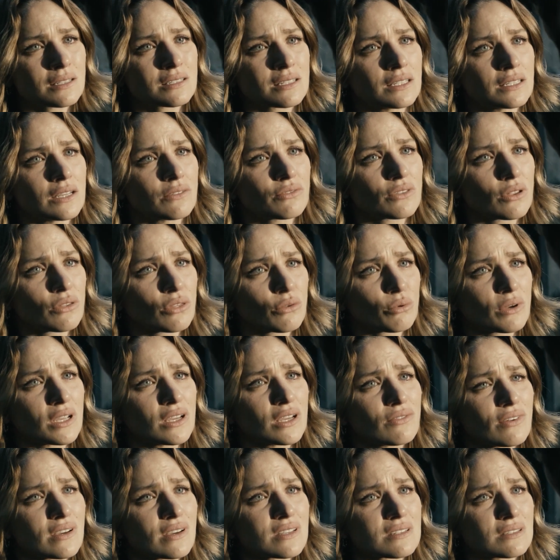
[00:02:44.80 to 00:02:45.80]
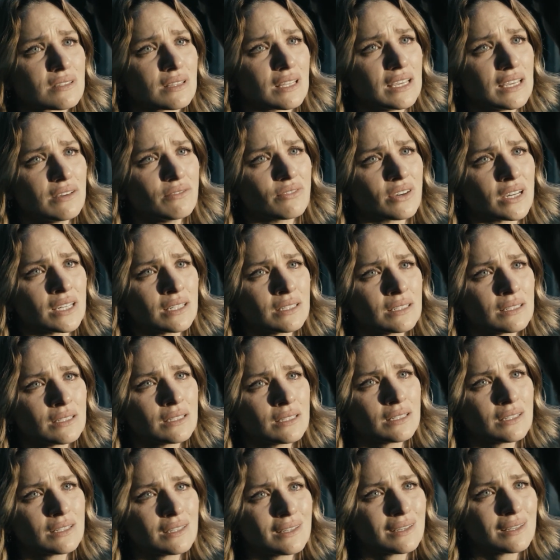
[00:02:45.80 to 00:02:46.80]
Listen, if the three of us leave,
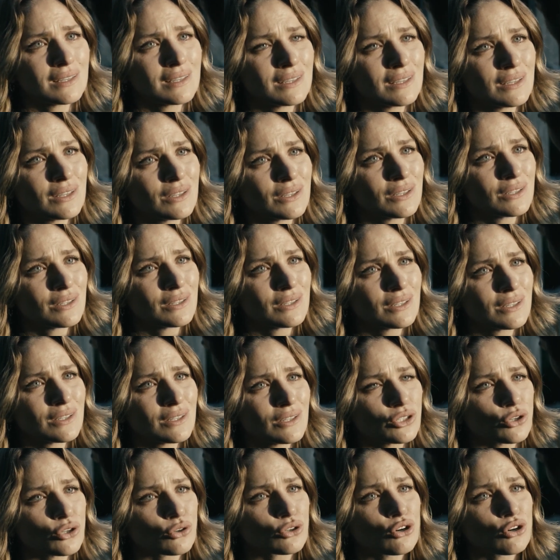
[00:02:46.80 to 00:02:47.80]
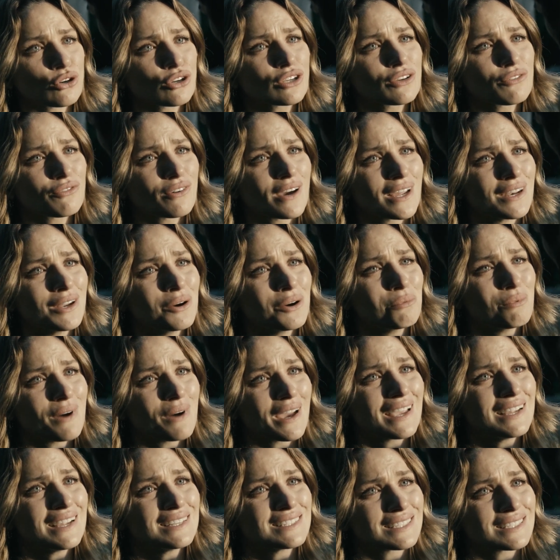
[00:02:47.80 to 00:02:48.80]
you're gonna find a
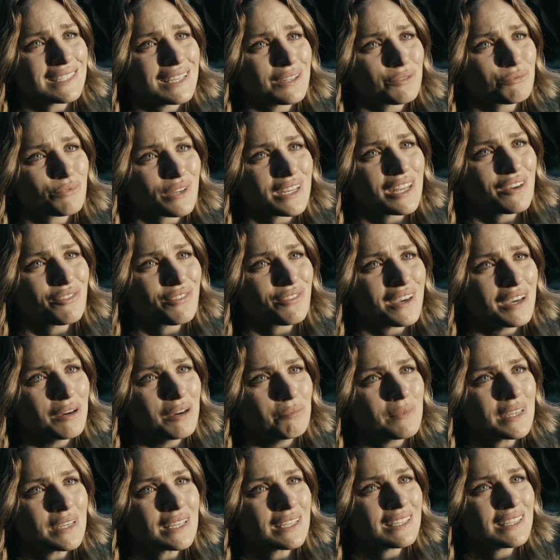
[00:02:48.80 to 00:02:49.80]
way to get rid of him.